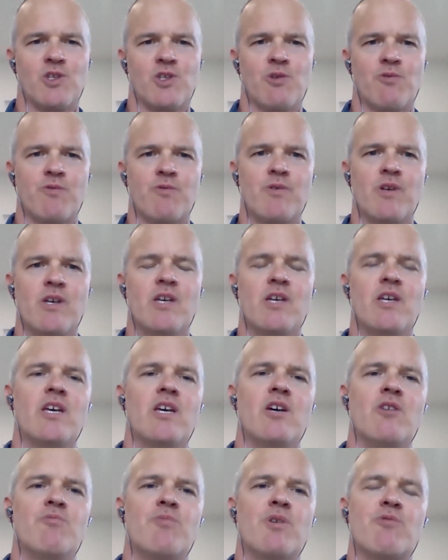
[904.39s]
So,
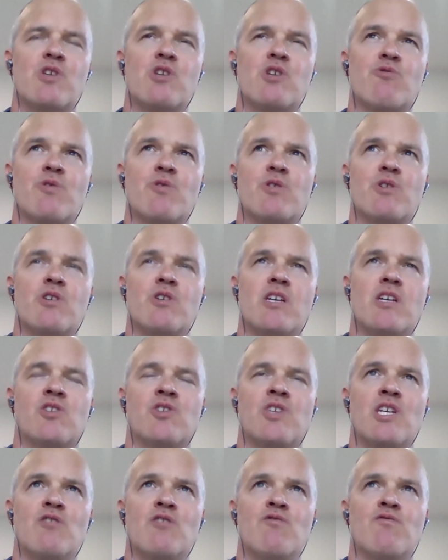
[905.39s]
but
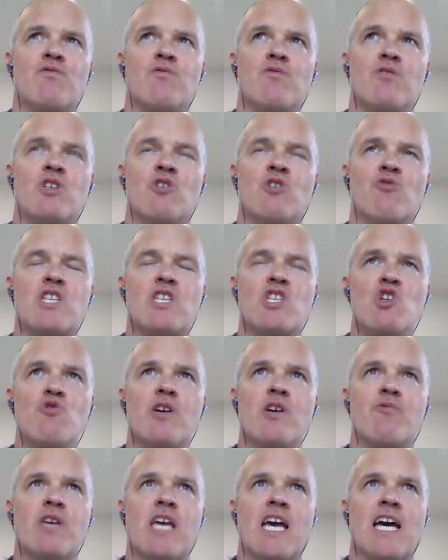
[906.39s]
instead of, we knew
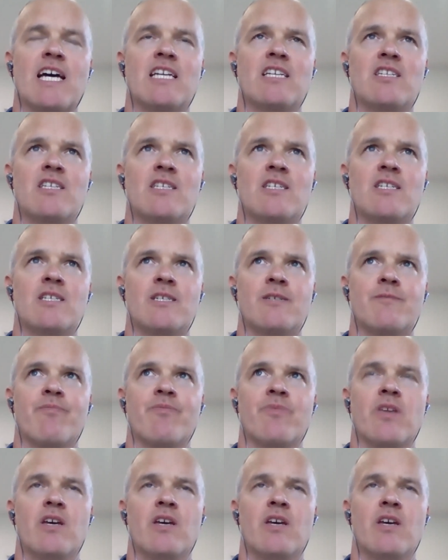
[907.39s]
that we had to